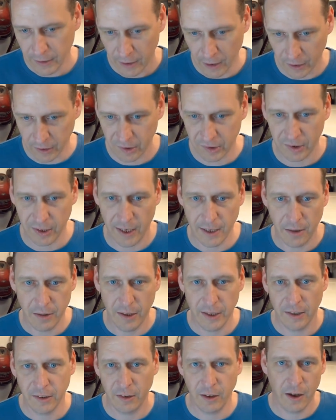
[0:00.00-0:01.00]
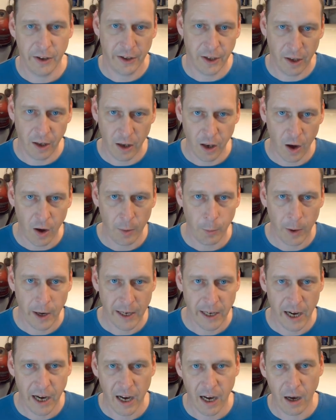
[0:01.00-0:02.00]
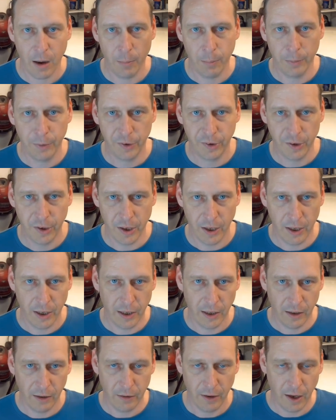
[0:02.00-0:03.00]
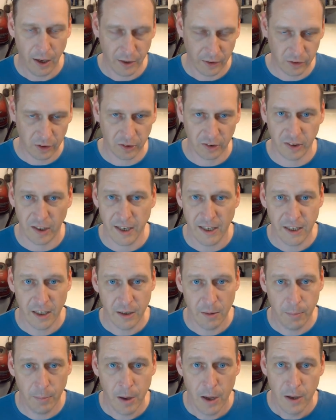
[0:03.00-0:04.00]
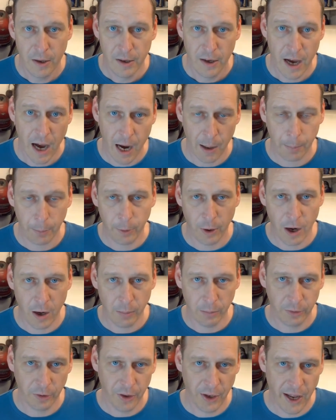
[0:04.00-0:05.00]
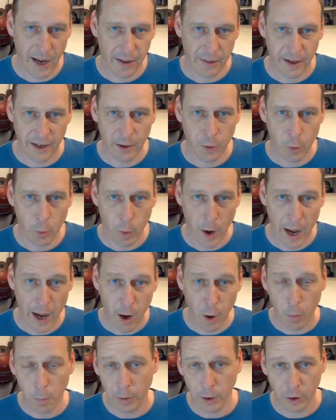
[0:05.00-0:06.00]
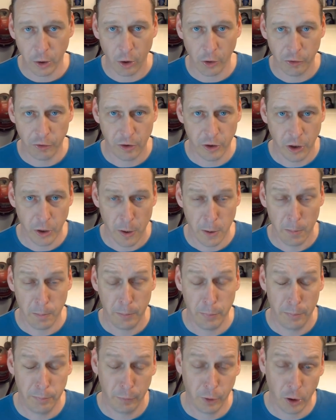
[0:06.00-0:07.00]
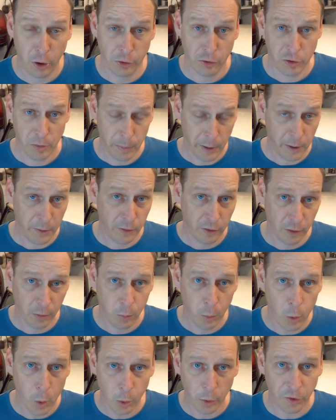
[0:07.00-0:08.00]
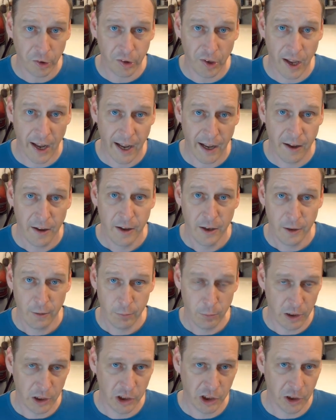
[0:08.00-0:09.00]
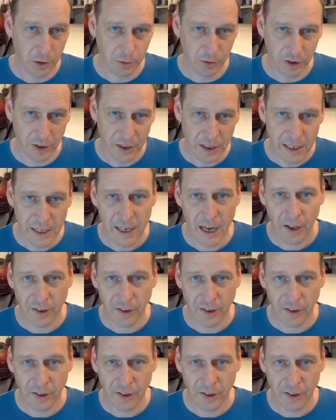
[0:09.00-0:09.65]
like I say, things like the lightweight hubs, the titanium upper arms and that, they all help and contribute towards that, reducing the